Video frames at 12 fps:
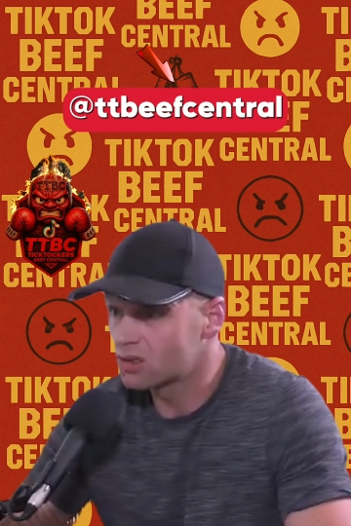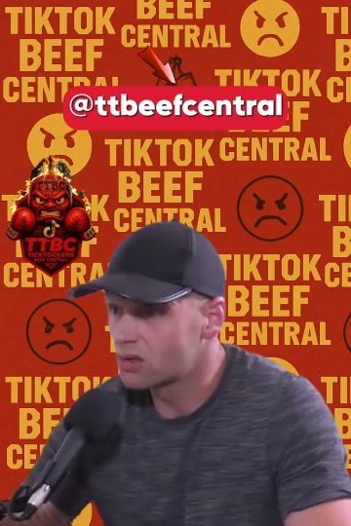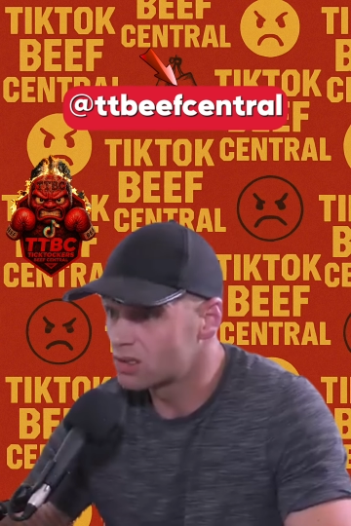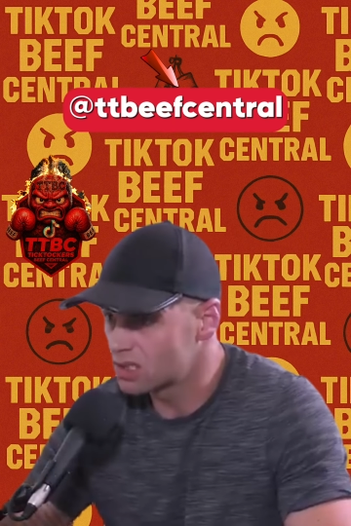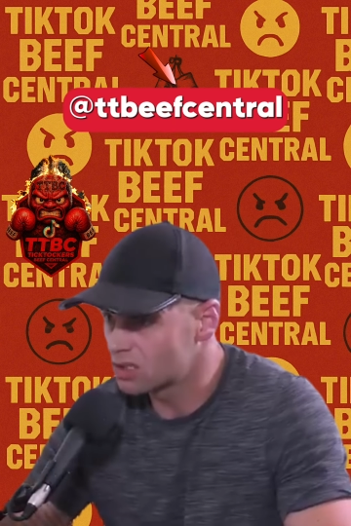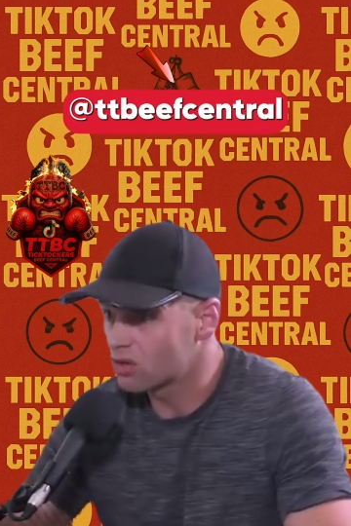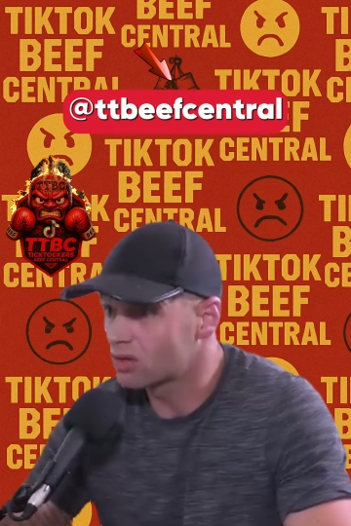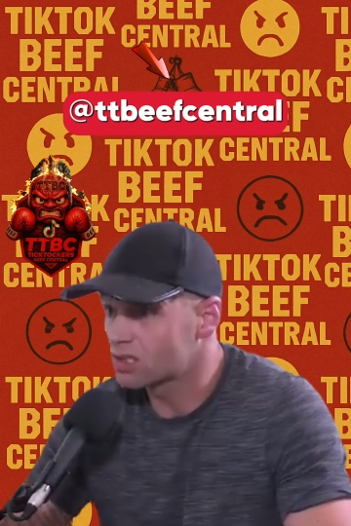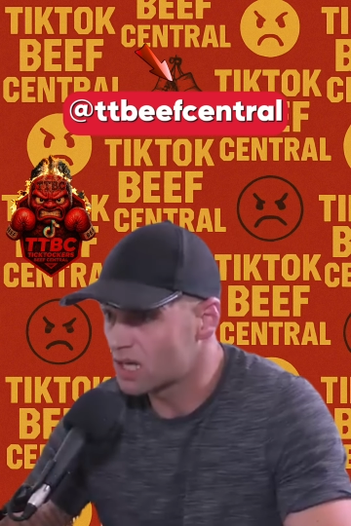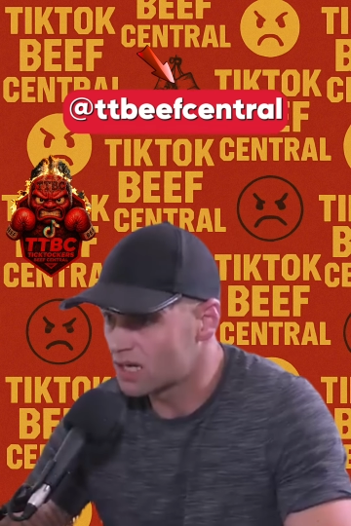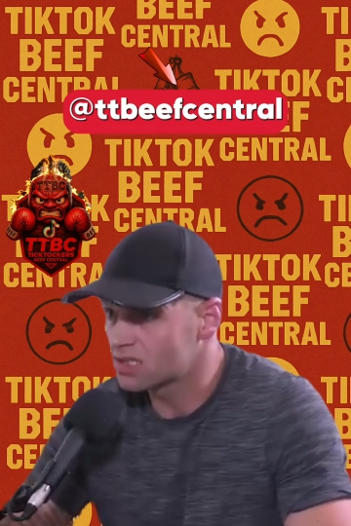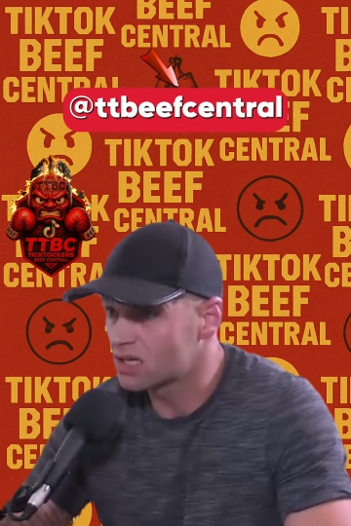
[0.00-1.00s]
As soon as he's
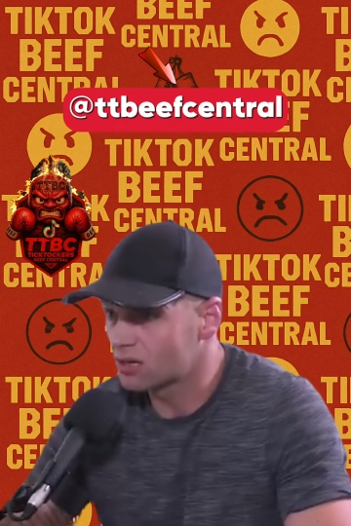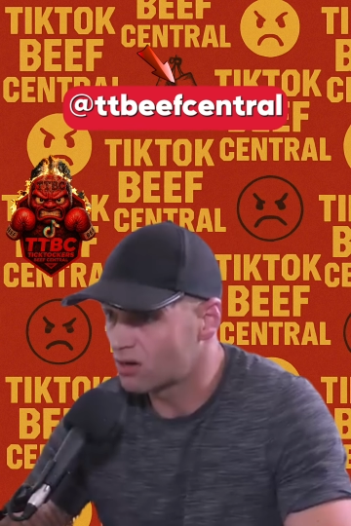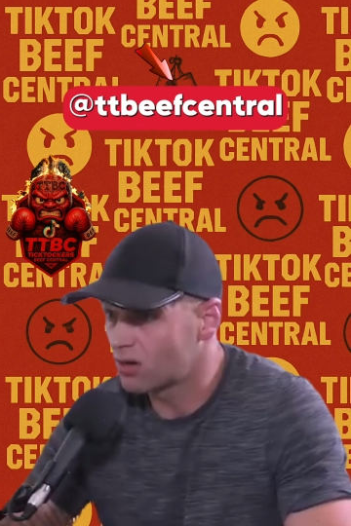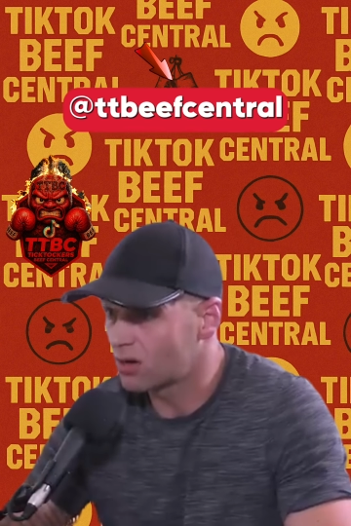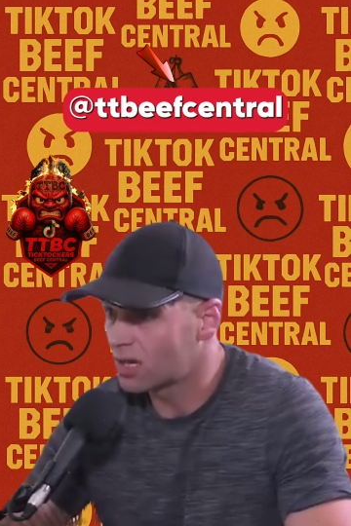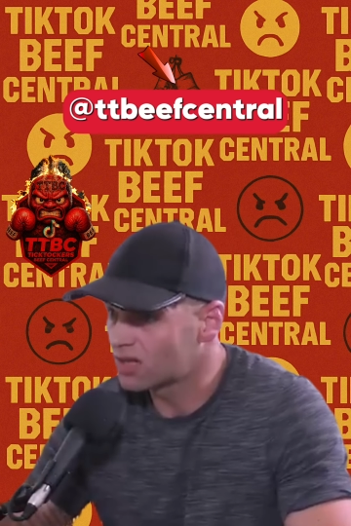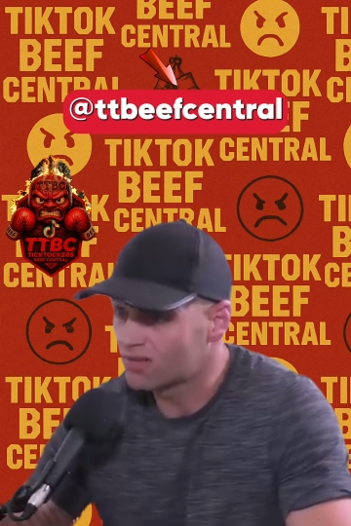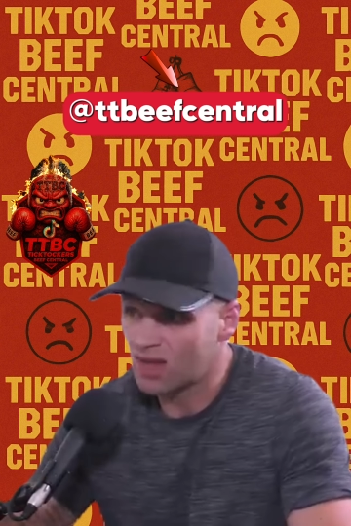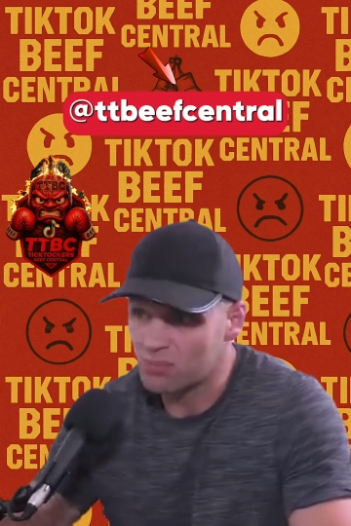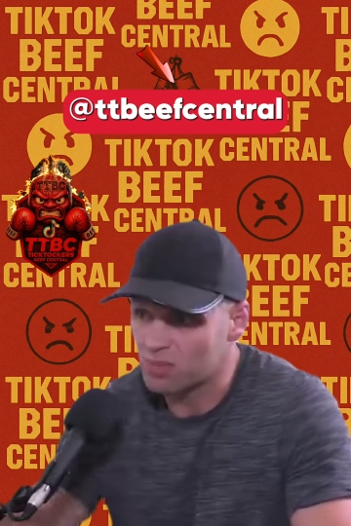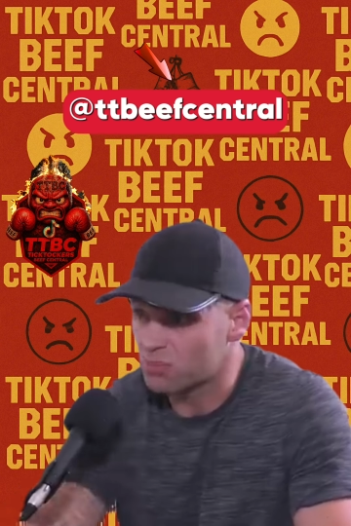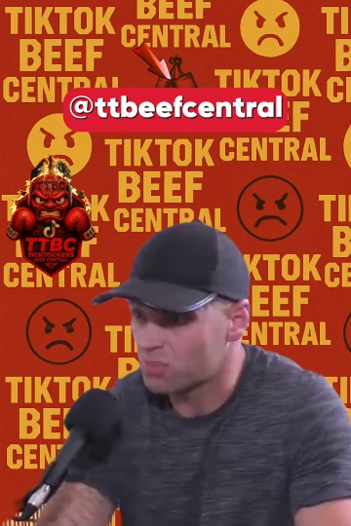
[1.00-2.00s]
thrown his hands in and all that,
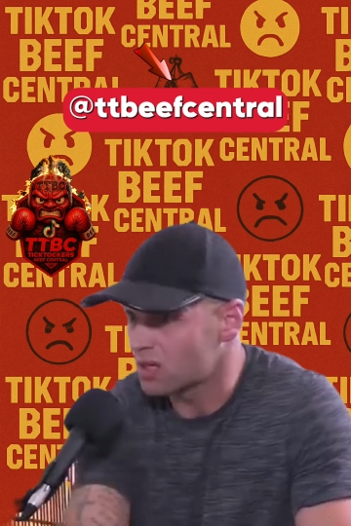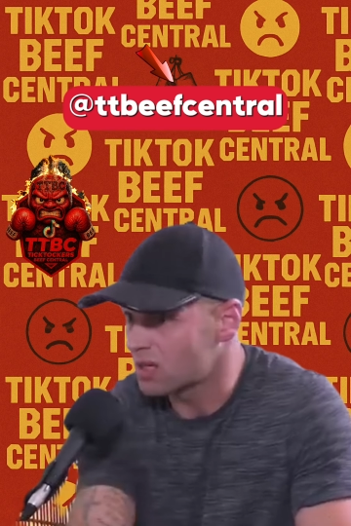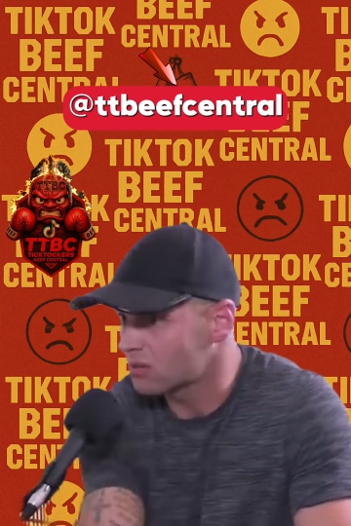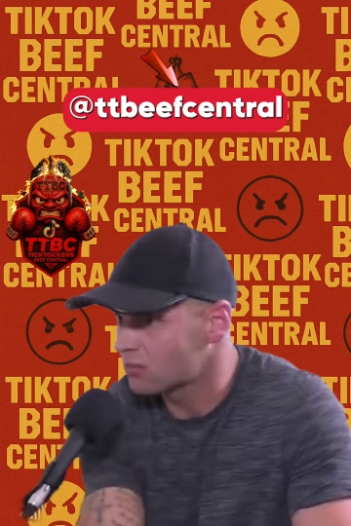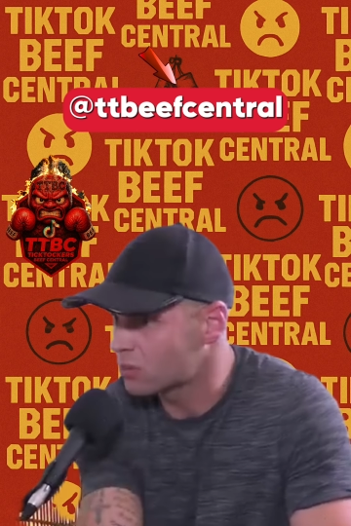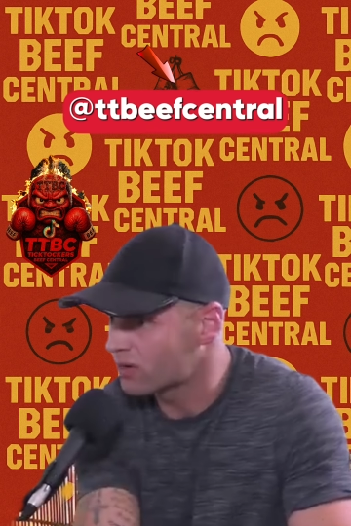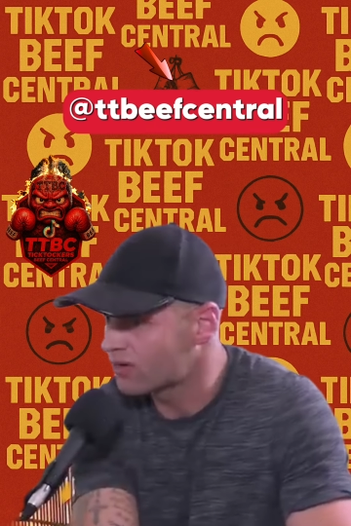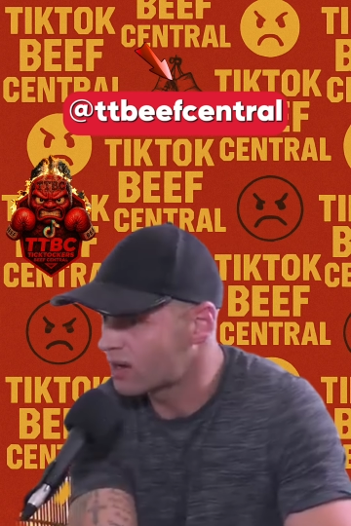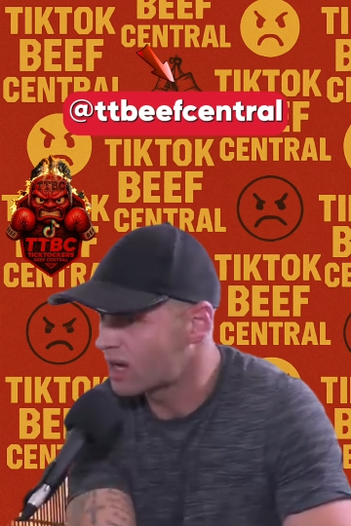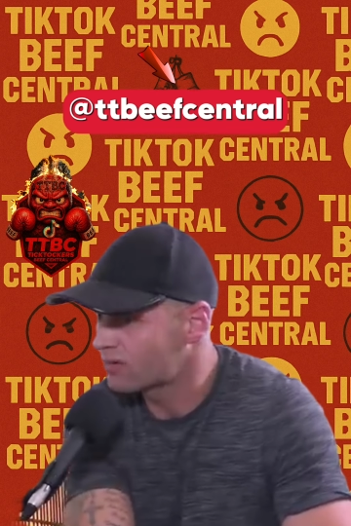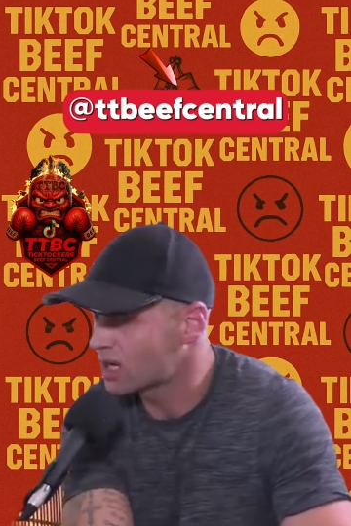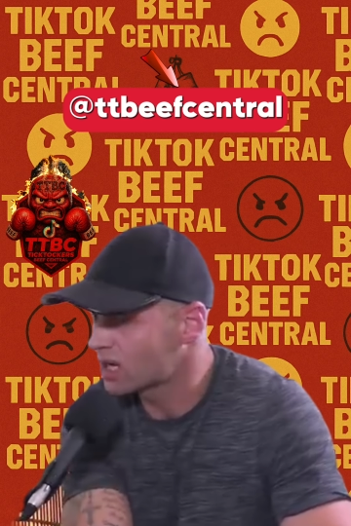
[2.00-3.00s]
they've IPP'd him with a
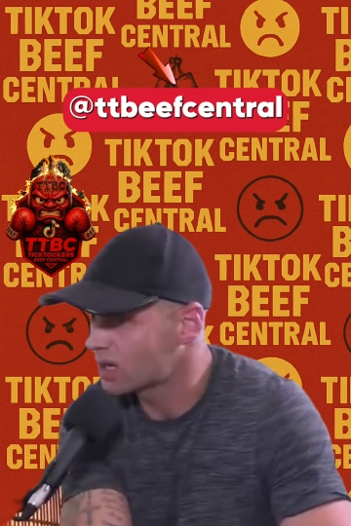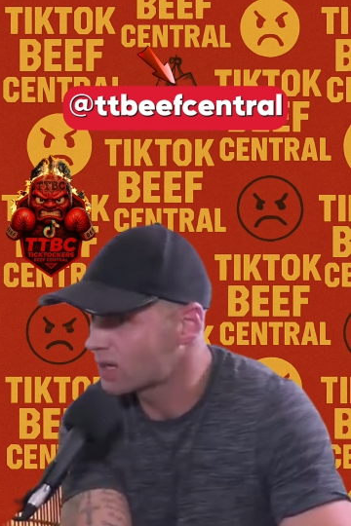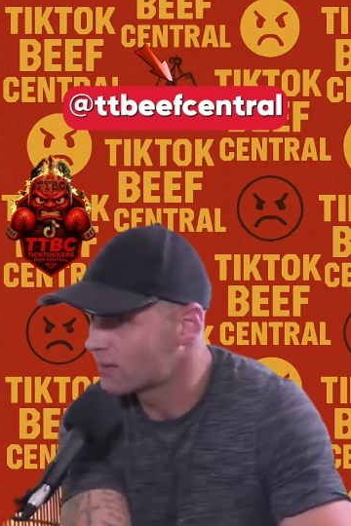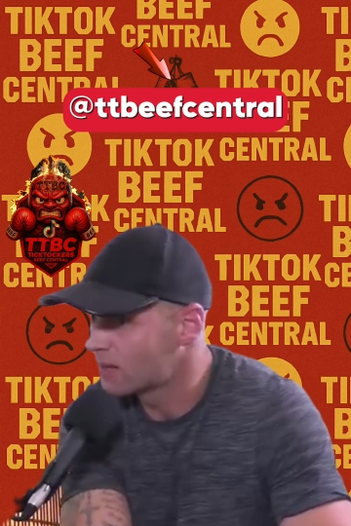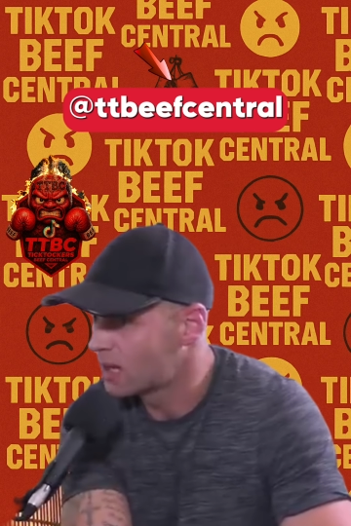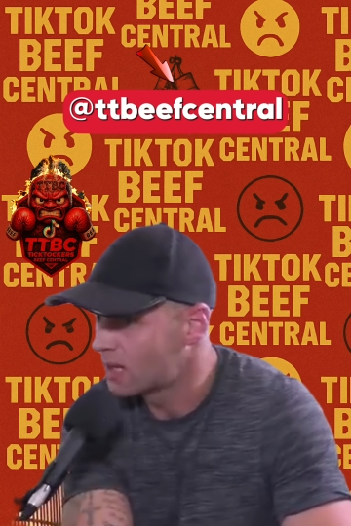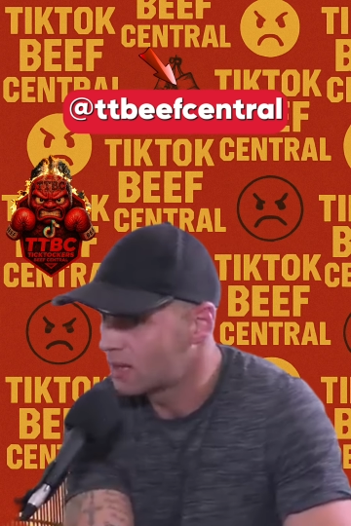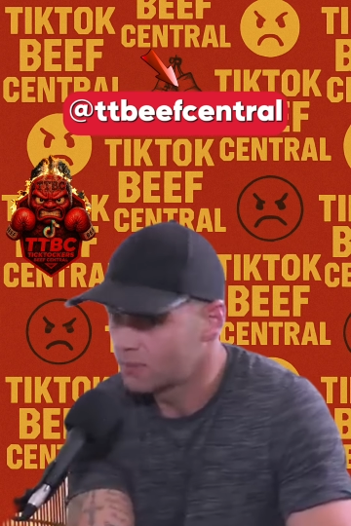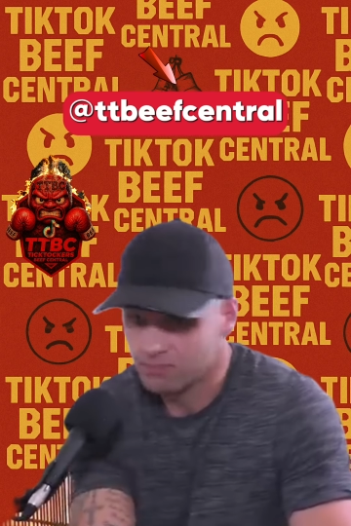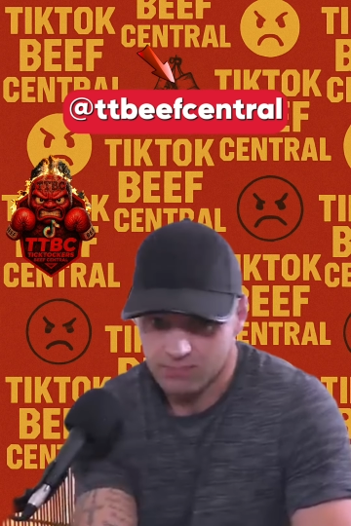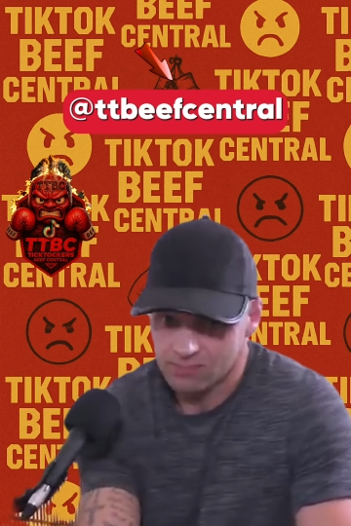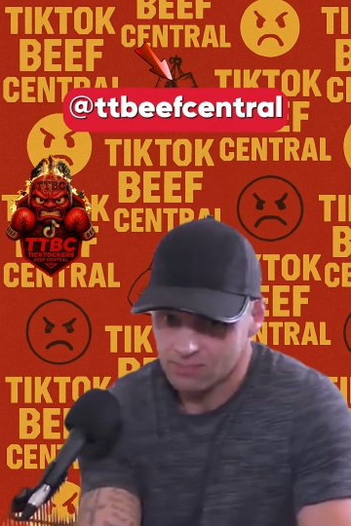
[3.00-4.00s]
5 rec.
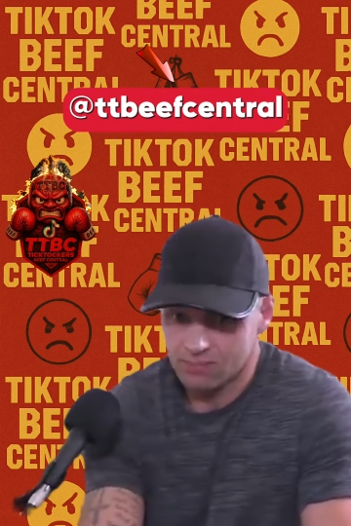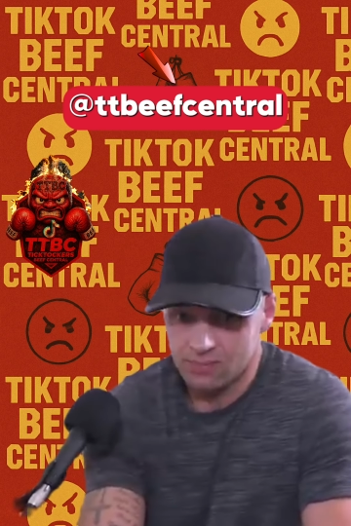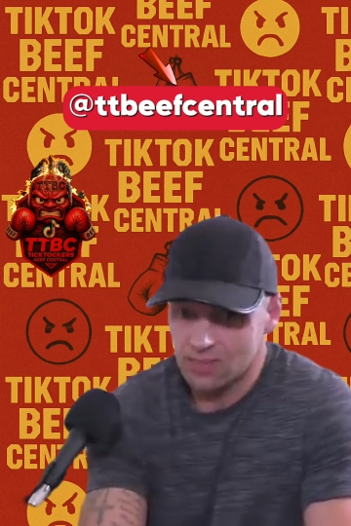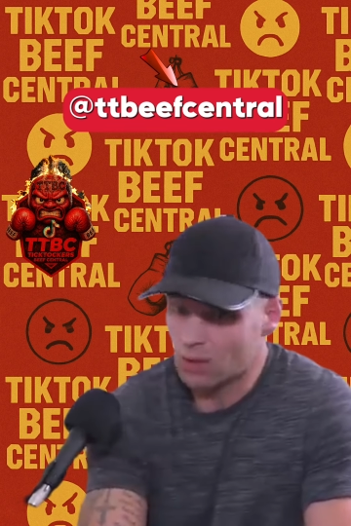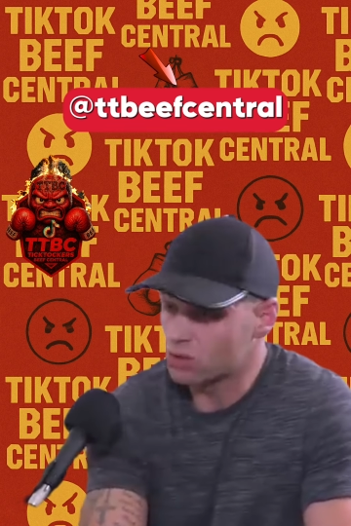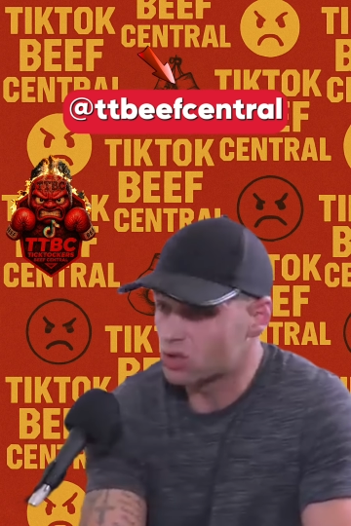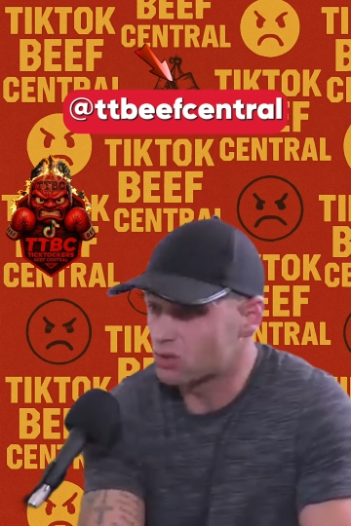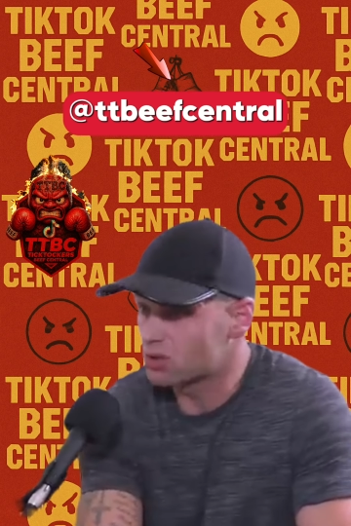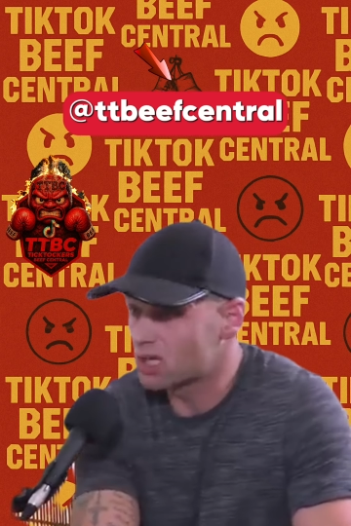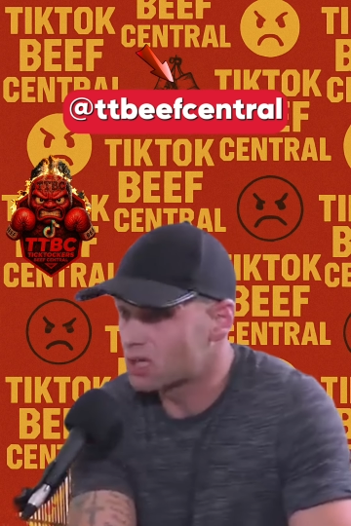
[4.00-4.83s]
That was